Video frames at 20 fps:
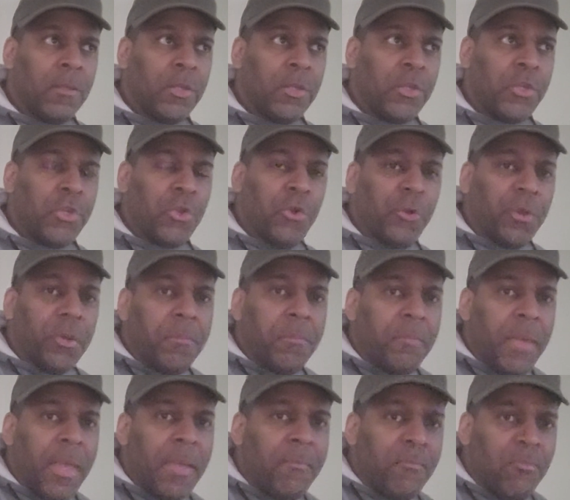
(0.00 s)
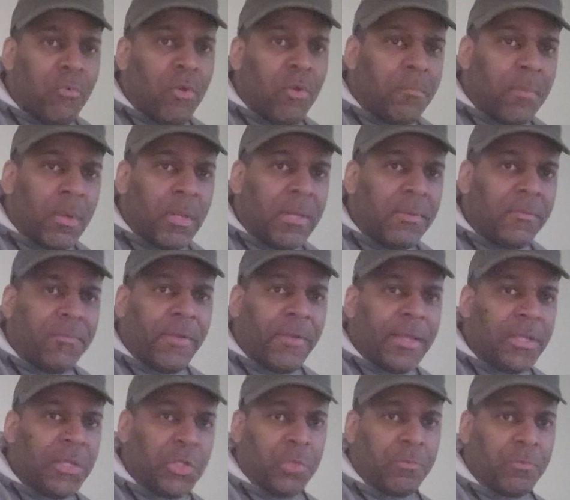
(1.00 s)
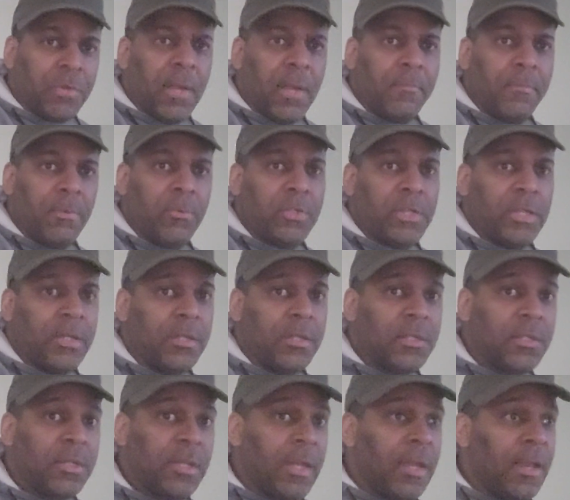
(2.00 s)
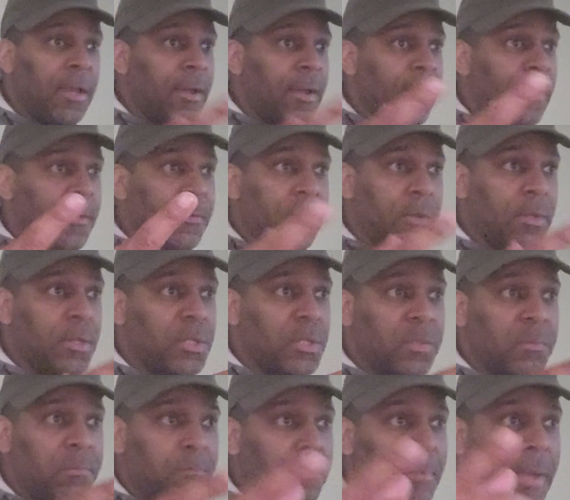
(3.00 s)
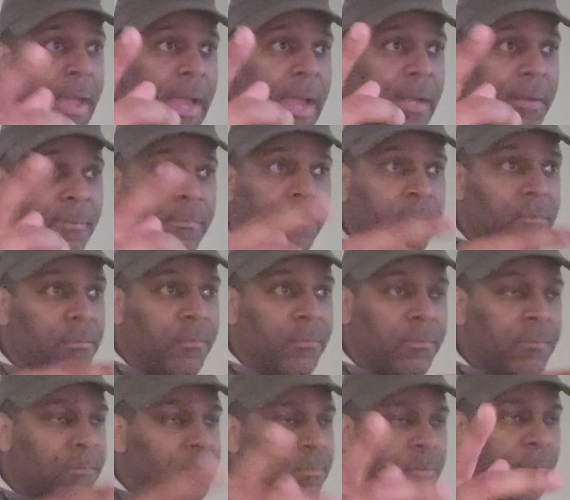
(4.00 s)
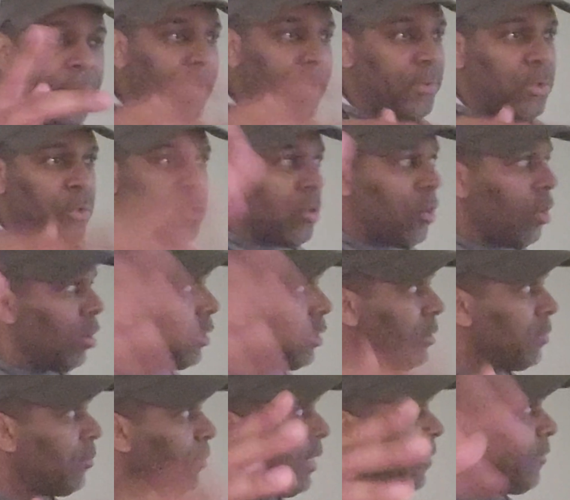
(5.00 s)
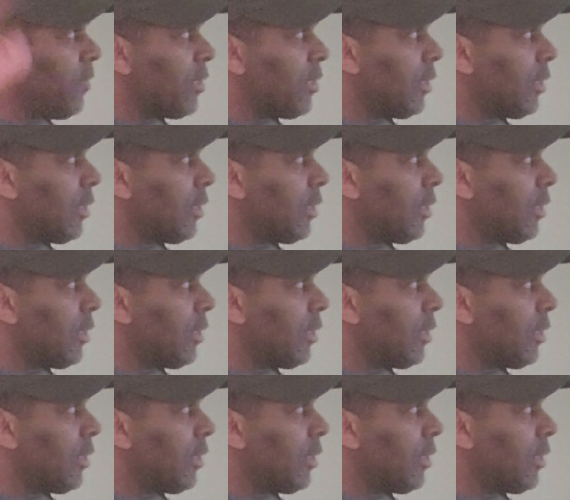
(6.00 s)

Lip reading: You're going to make more money fighting Jerron Boots Ennis than his Mag, whatever you call it, whatever